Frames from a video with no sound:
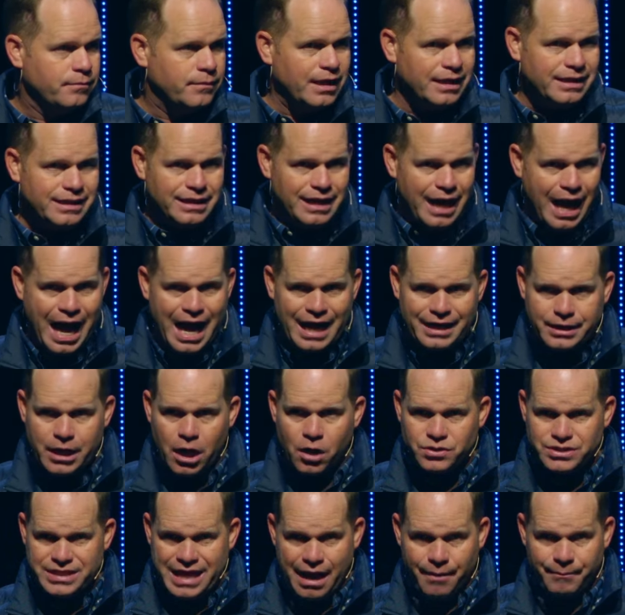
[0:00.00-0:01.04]
that God
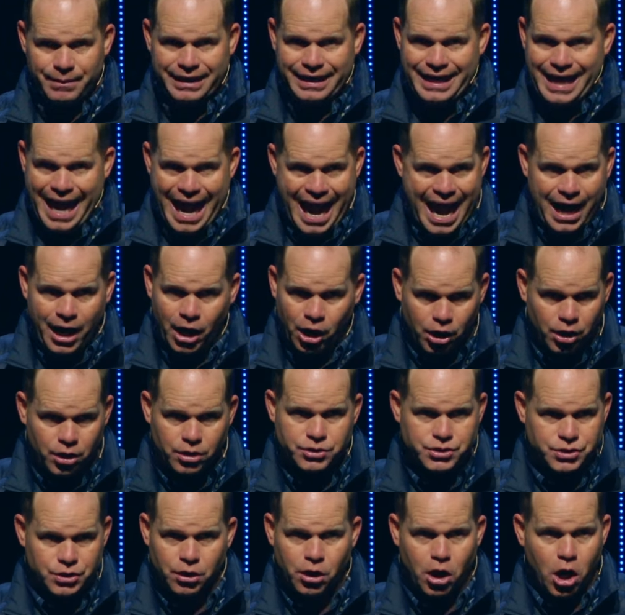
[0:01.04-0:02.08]
knows how many
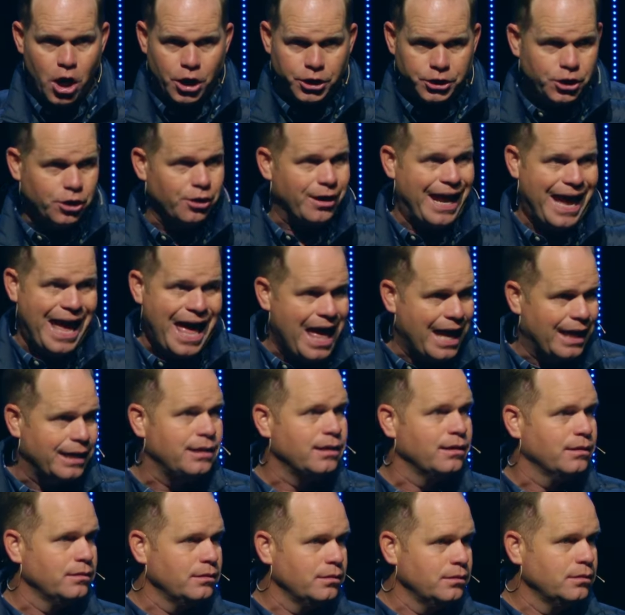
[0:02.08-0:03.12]
hairs are on your
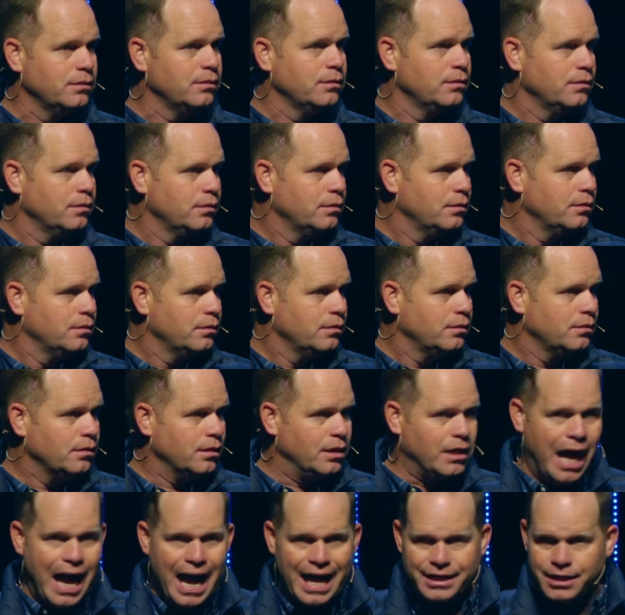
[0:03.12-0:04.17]
head.
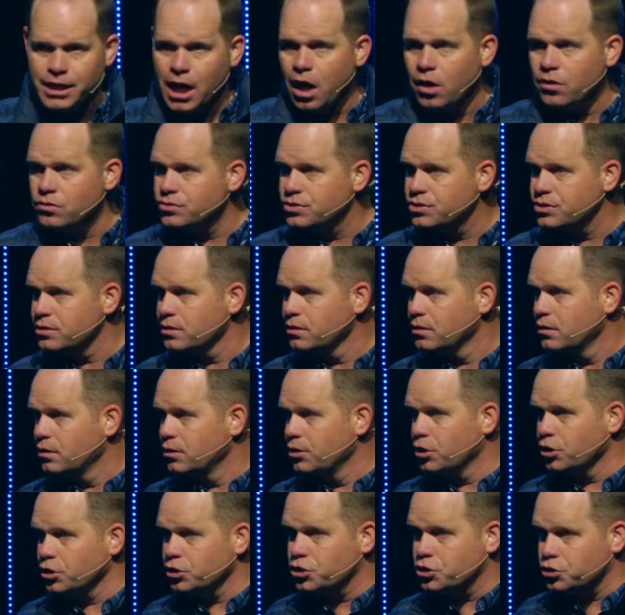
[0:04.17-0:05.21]
God knows
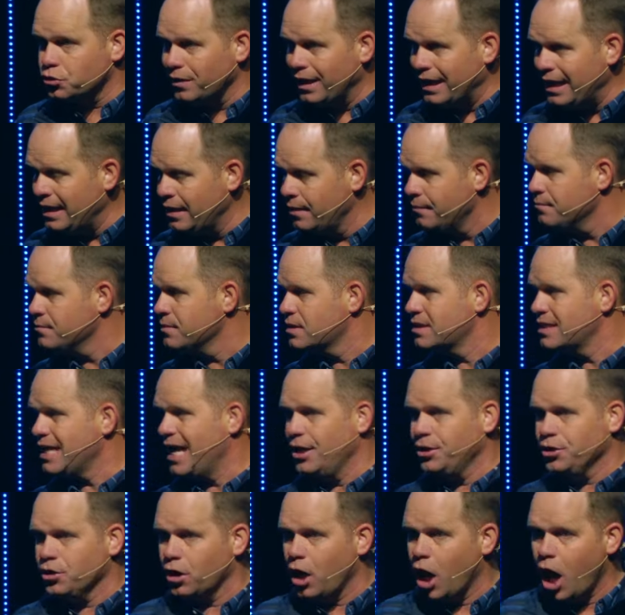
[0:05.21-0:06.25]
your dreams
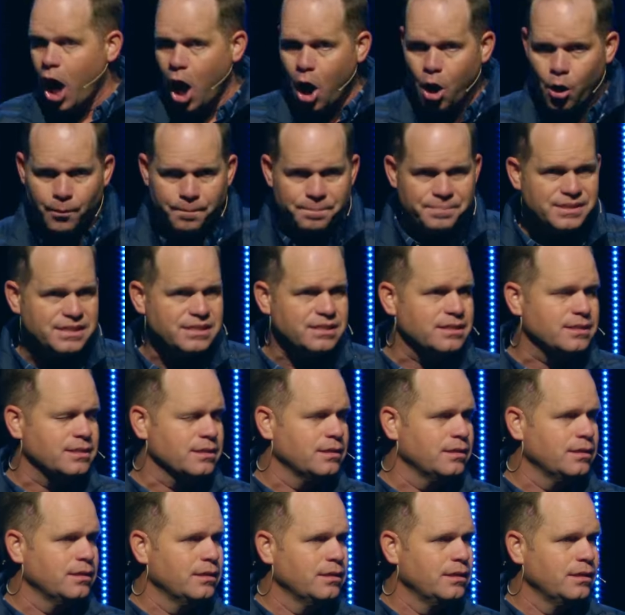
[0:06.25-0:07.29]
and your hopes
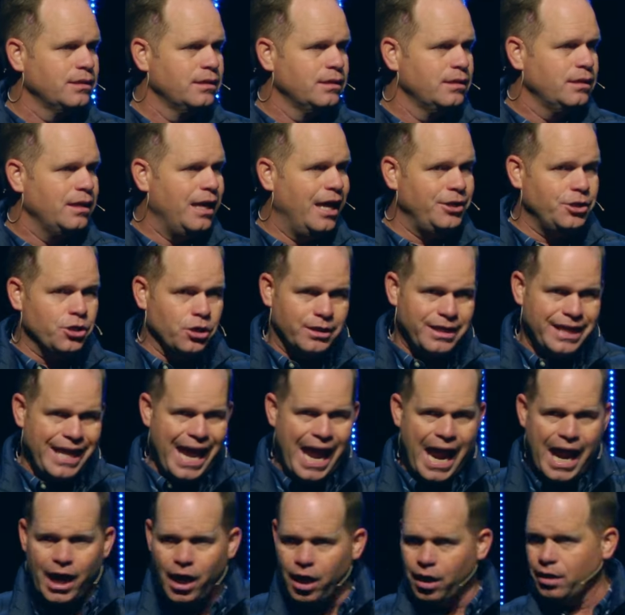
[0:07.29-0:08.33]
and your
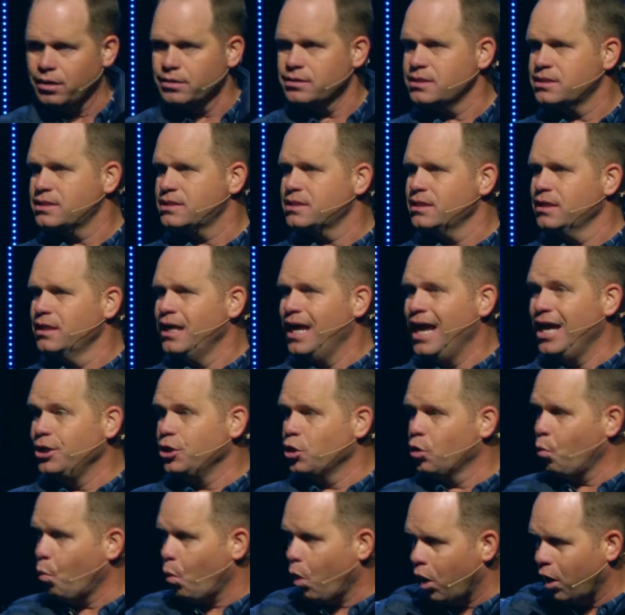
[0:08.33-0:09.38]
cares and
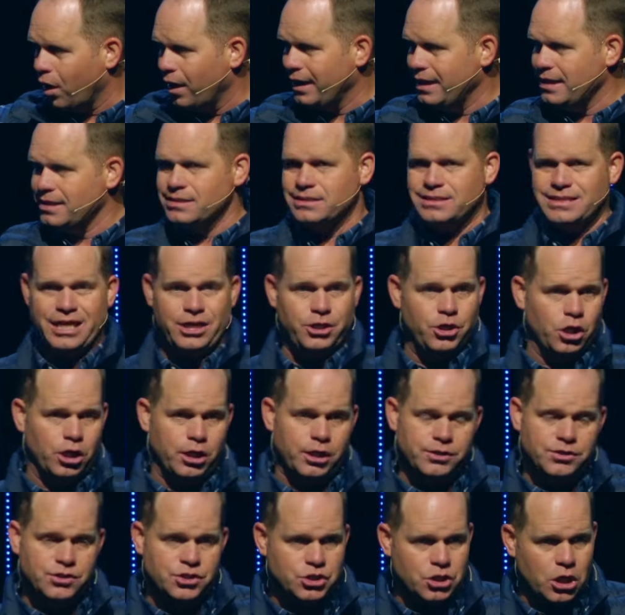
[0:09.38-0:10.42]
your worries and your
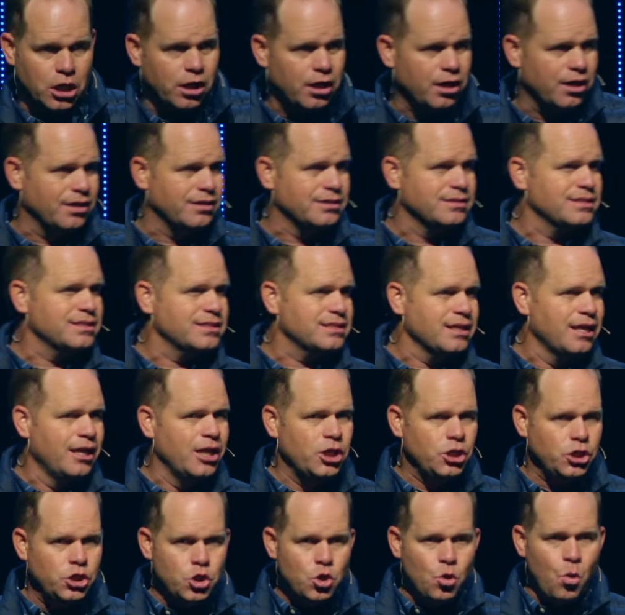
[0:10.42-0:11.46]
concerns.
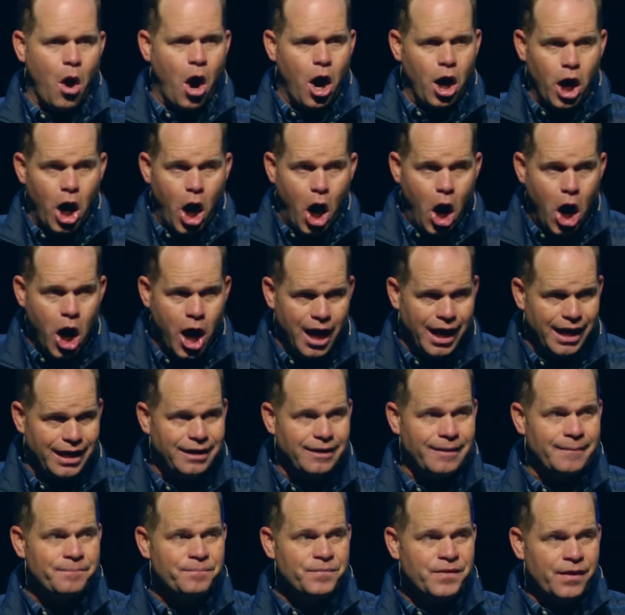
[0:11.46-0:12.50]
You are
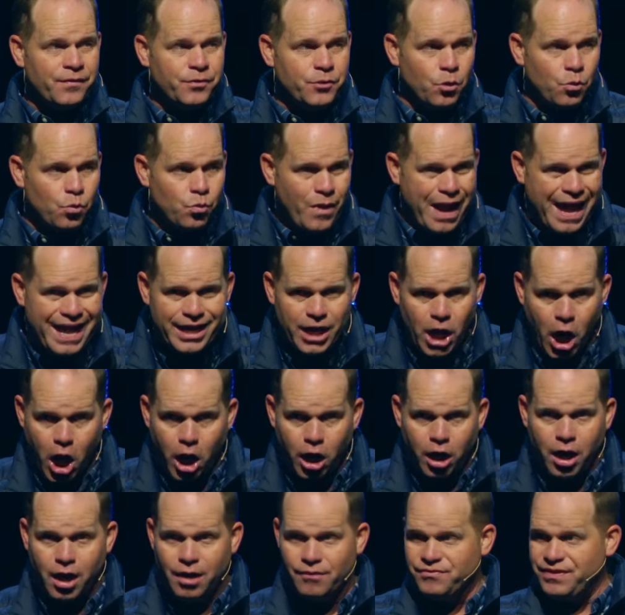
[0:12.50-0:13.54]
on the
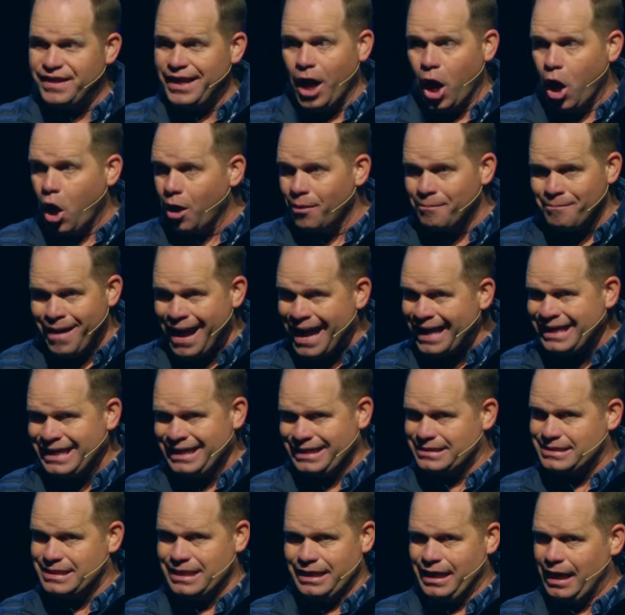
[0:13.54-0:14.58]
radar of the
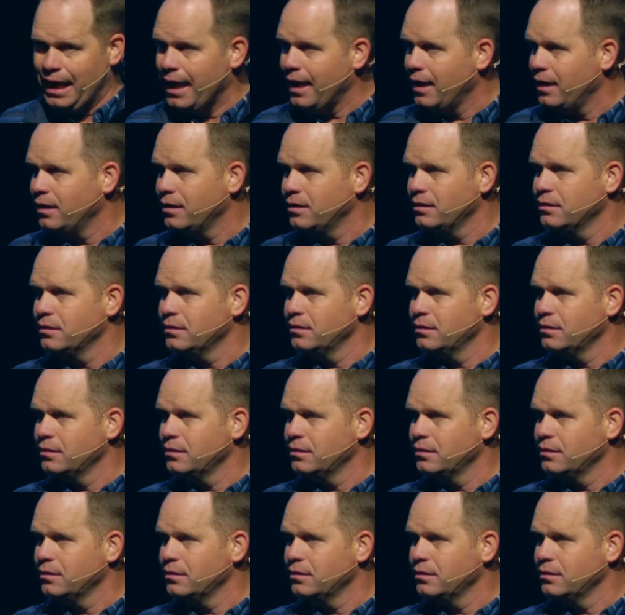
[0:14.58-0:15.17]
Almighty today.